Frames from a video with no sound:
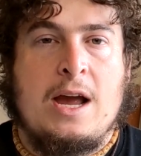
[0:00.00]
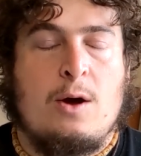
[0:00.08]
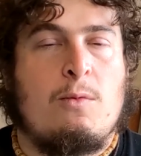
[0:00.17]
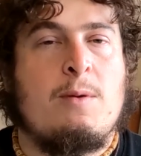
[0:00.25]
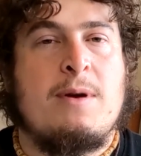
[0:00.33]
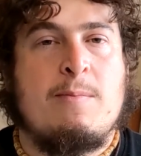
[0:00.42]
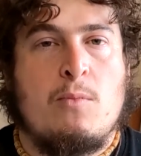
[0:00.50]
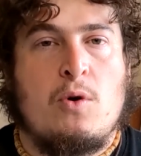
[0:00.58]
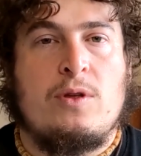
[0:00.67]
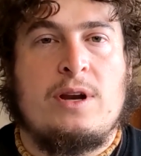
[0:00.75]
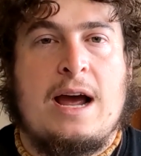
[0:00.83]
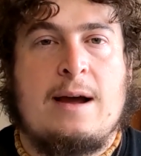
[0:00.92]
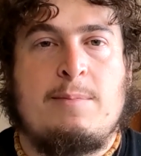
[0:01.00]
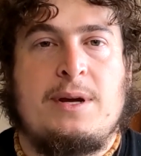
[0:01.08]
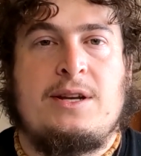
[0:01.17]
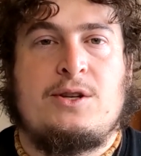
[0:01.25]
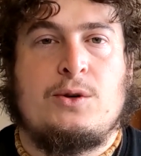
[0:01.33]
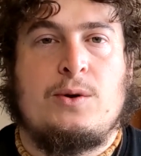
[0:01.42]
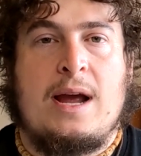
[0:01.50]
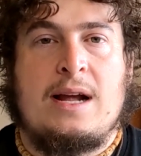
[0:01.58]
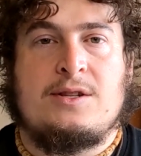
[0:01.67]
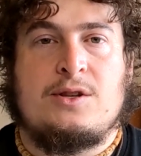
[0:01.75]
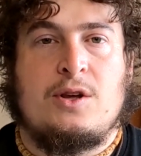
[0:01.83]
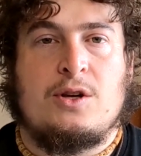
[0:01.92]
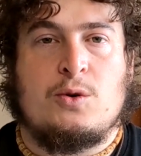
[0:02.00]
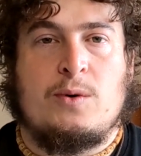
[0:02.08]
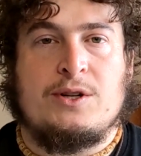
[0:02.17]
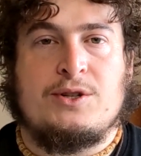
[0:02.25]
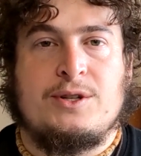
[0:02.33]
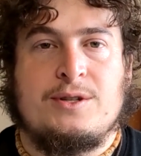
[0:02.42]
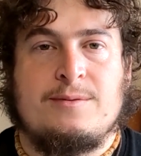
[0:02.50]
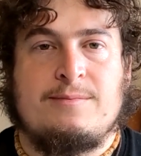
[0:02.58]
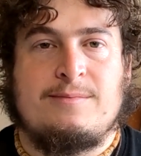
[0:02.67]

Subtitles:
and we'd be more than happy to answer those questions.